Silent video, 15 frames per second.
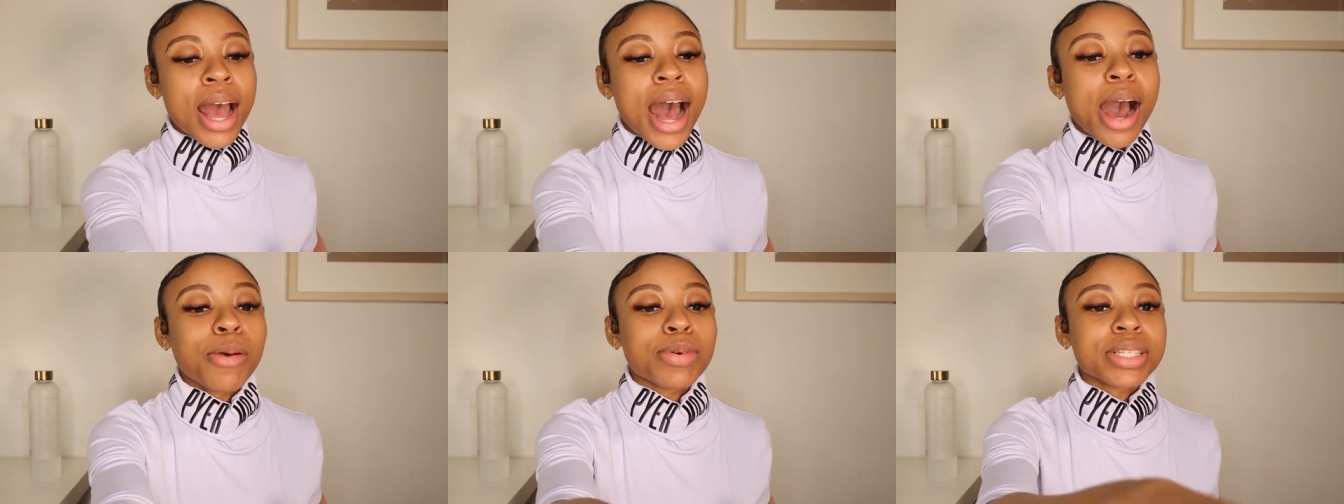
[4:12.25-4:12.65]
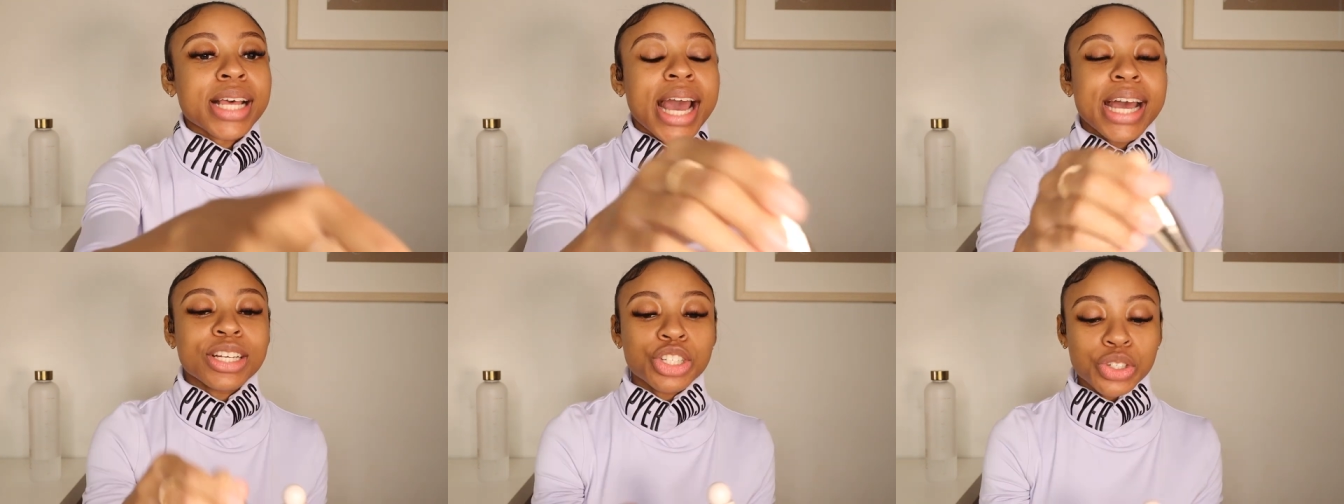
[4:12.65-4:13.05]
I was
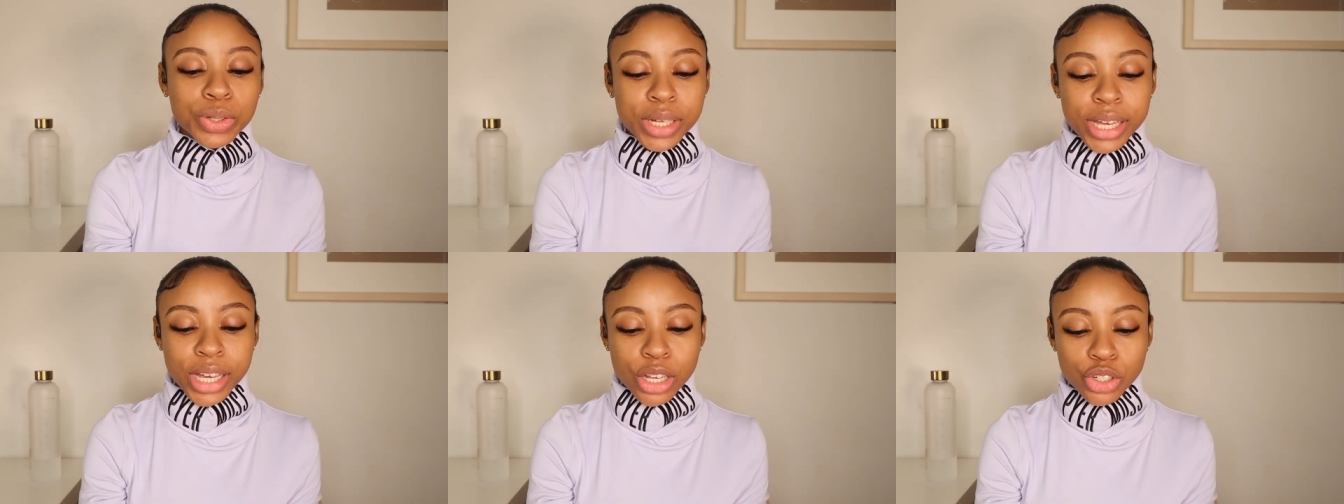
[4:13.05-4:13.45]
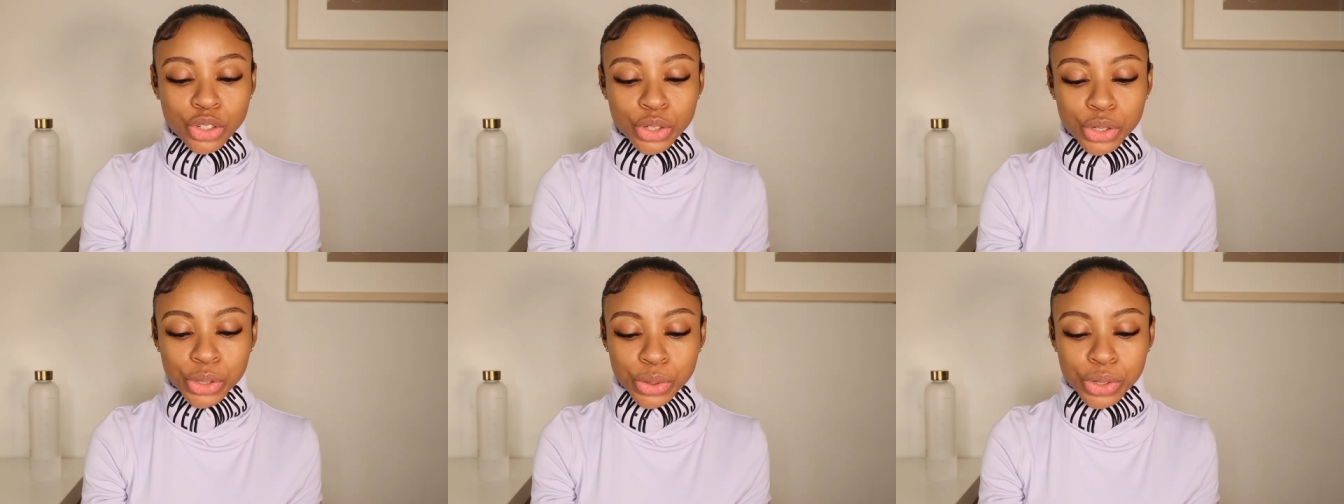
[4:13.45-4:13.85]
actually
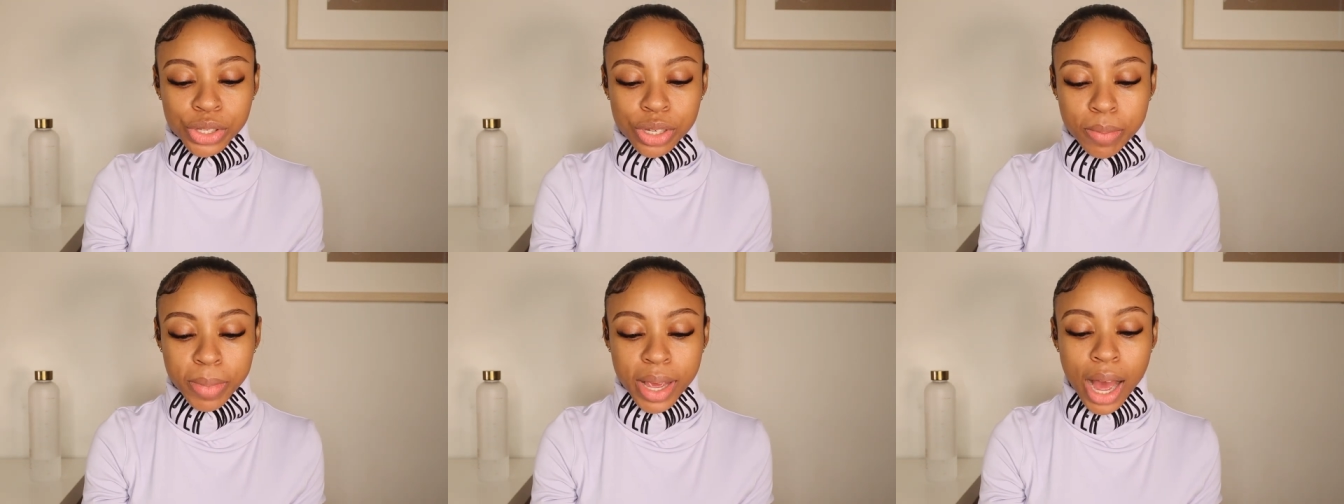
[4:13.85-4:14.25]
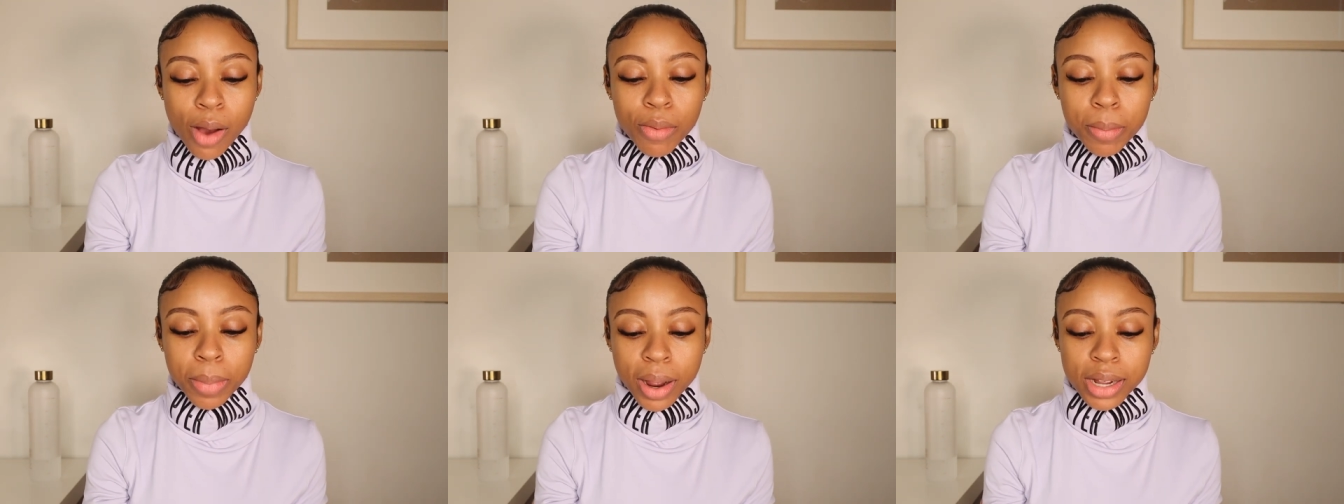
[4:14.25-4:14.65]
introduced to
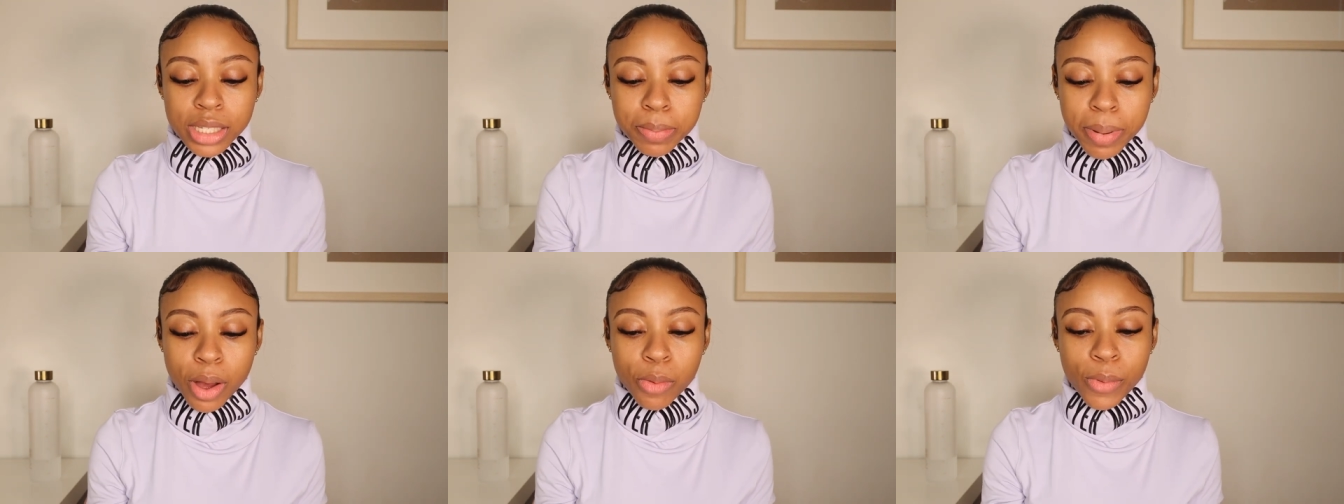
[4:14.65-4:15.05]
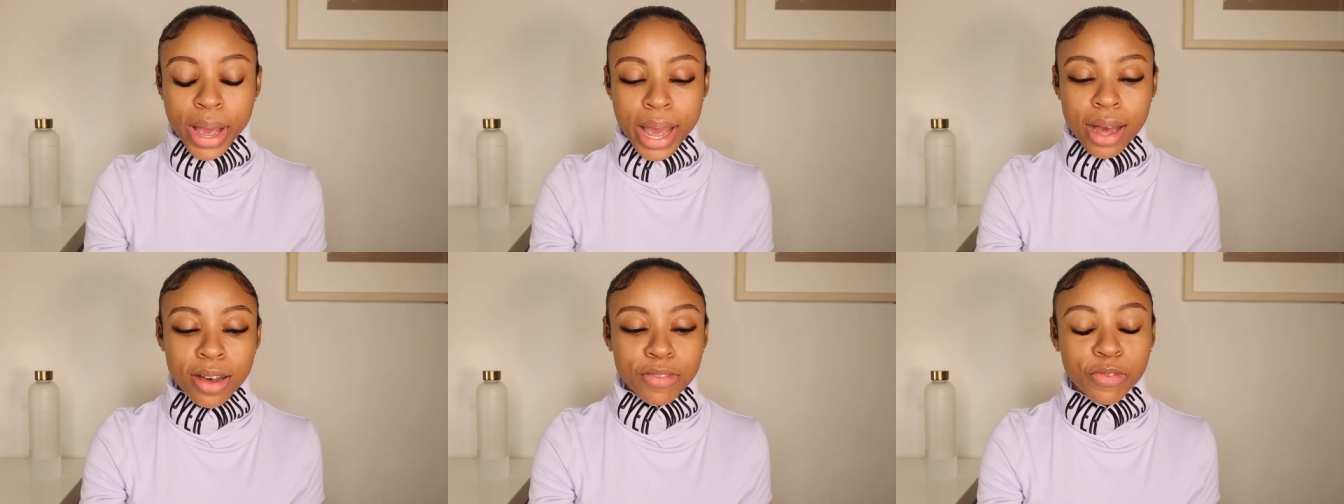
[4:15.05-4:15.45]
Meow and Barks by
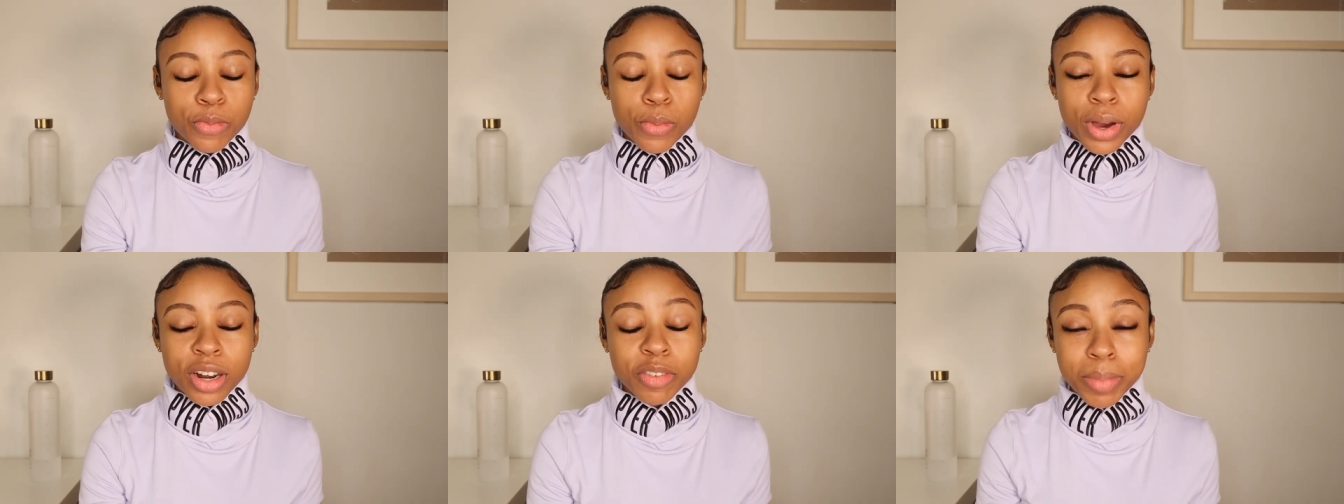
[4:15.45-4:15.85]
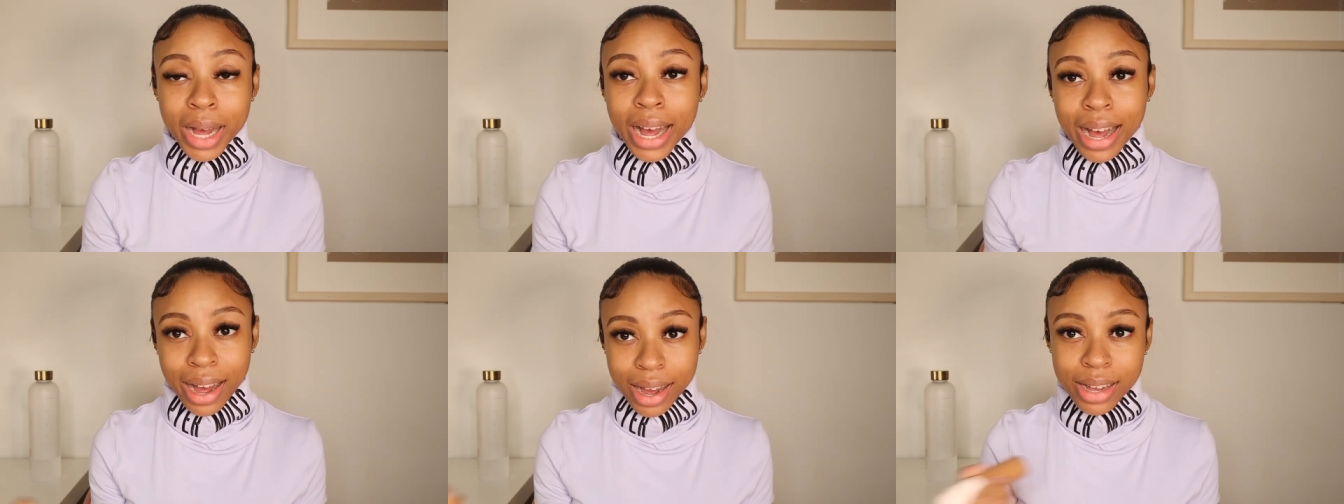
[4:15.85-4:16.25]
way of one of
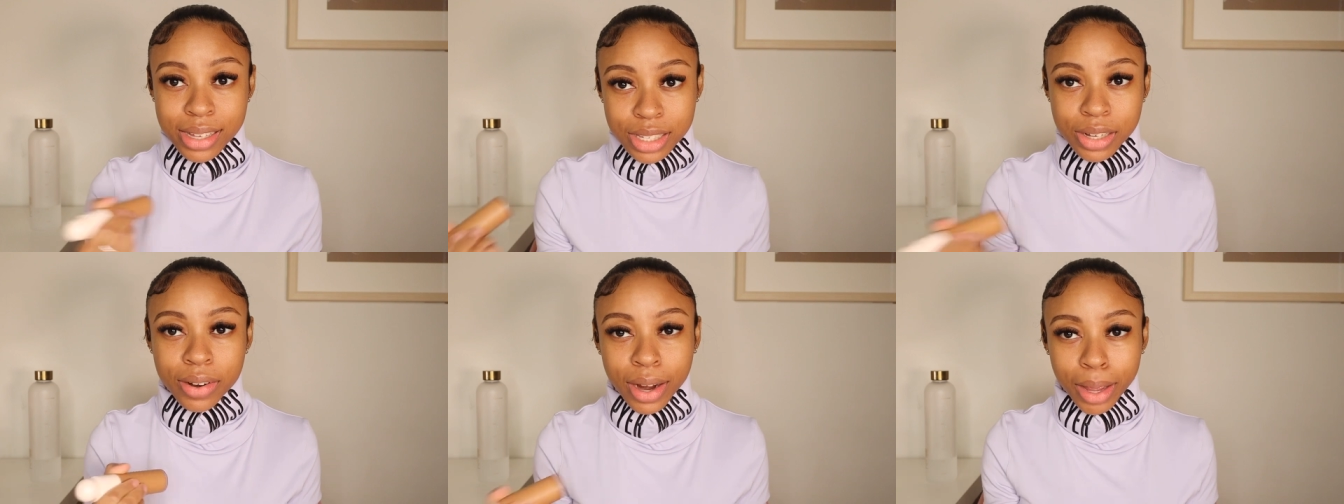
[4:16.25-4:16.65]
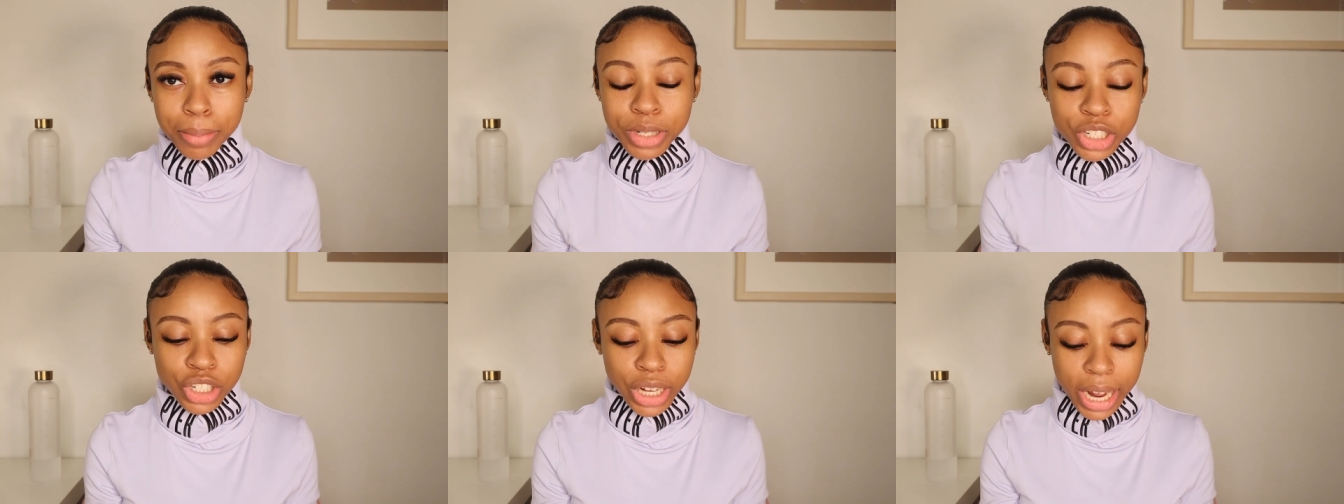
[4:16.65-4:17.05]
my aunts. Her name
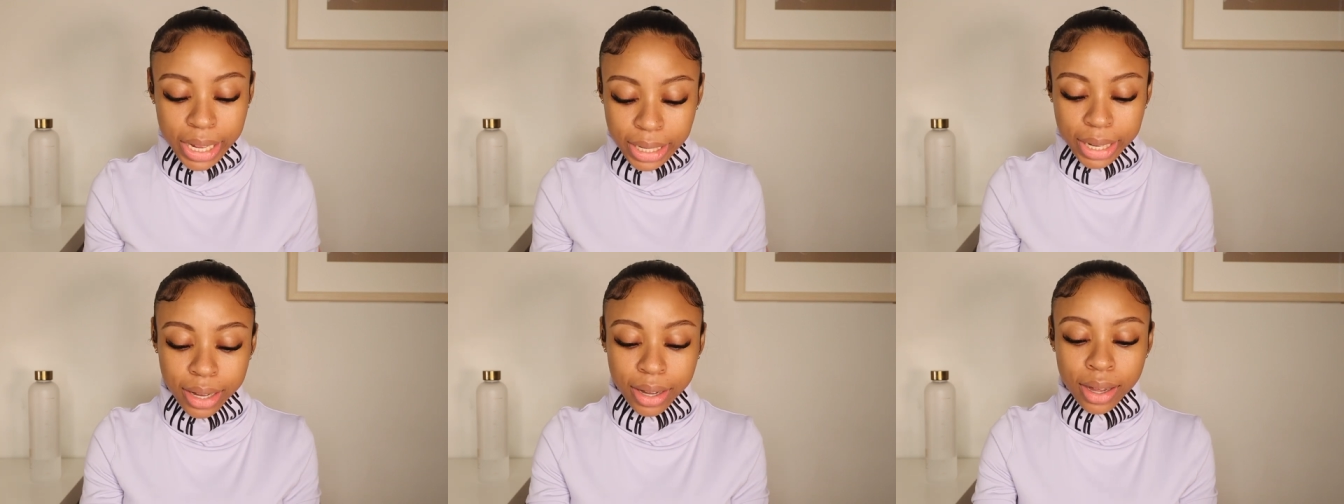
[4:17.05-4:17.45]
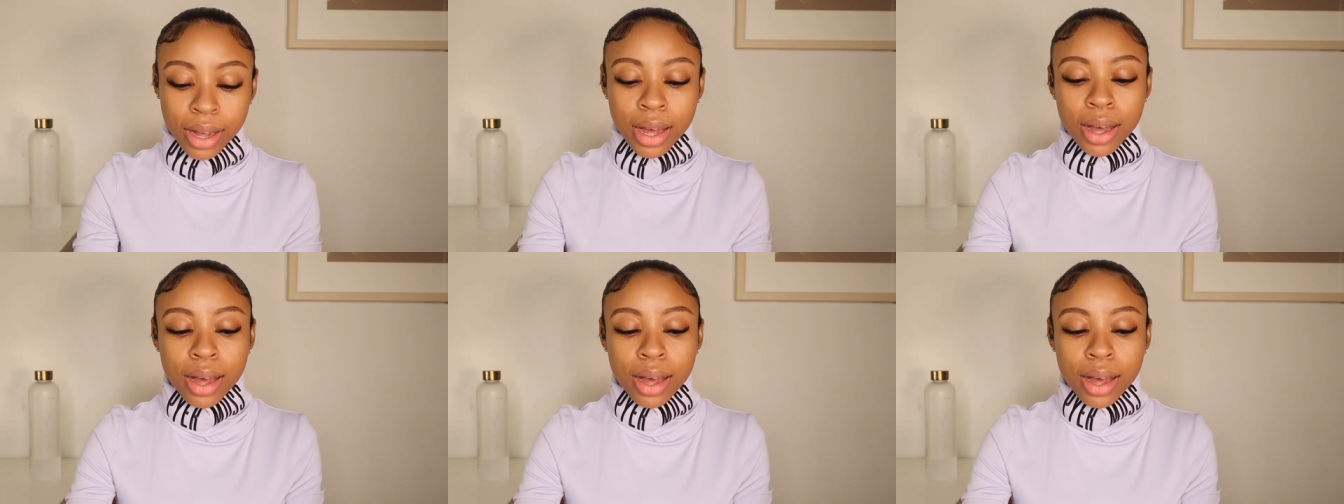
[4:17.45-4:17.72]
is Shayla.